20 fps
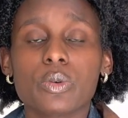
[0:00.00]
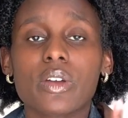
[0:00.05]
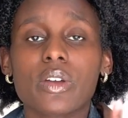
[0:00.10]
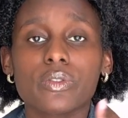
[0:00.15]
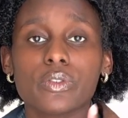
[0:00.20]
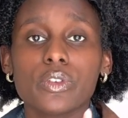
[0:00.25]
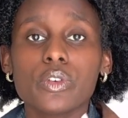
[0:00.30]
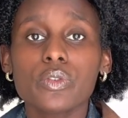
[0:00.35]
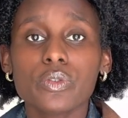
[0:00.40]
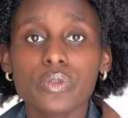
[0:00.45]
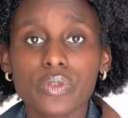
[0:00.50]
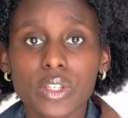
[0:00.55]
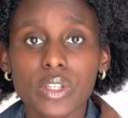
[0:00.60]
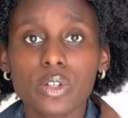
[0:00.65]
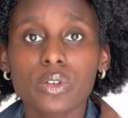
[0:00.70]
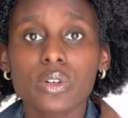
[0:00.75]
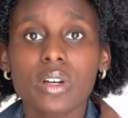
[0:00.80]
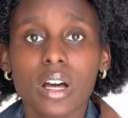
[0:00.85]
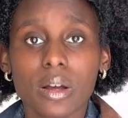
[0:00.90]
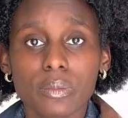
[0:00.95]
If you
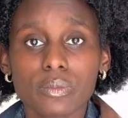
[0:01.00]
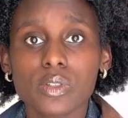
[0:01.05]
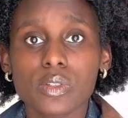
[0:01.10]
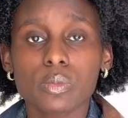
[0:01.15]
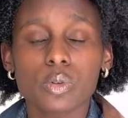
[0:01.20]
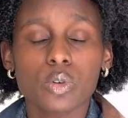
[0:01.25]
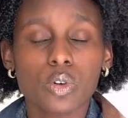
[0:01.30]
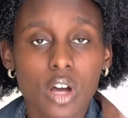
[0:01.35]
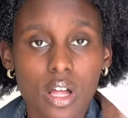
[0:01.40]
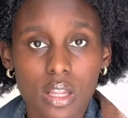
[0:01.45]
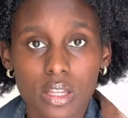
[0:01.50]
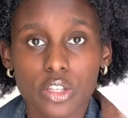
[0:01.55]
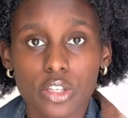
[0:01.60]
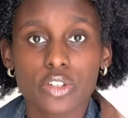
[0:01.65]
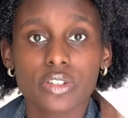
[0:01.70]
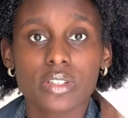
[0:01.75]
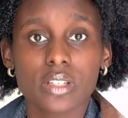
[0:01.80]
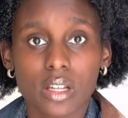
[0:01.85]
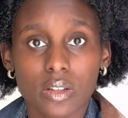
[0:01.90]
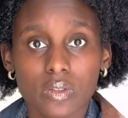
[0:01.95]
feel comfortable calling
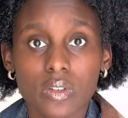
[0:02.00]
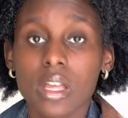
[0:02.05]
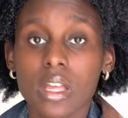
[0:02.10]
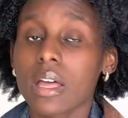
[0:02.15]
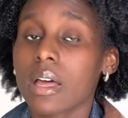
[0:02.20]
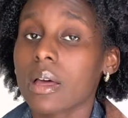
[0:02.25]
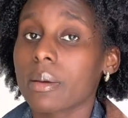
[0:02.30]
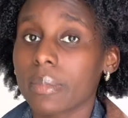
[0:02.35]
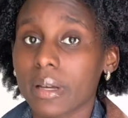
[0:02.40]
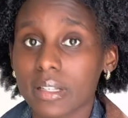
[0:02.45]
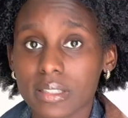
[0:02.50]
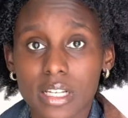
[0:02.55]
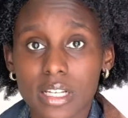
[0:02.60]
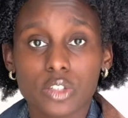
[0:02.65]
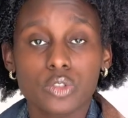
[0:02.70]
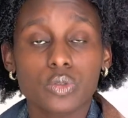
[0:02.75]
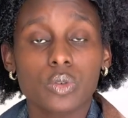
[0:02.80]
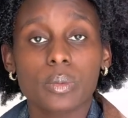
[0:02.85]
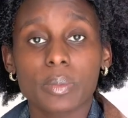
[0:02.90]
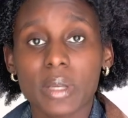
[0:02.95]
yourself
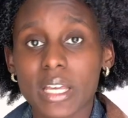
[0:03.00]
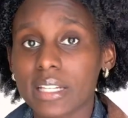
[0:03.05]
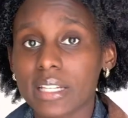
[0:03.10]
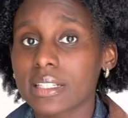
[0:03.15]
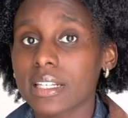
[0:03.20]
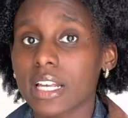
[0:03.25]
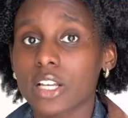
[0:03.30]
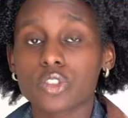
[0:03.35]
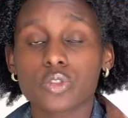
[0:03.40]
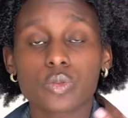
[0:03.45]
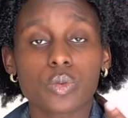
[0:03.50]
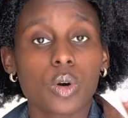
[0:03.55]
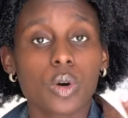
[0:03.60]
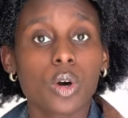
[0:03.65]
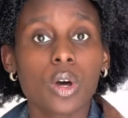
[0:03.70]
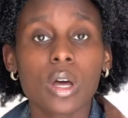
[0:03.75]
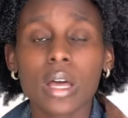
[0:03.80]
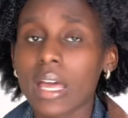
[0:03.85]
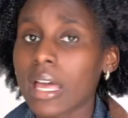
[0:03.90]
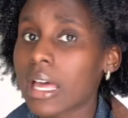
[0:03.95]
bisexual, pansexual,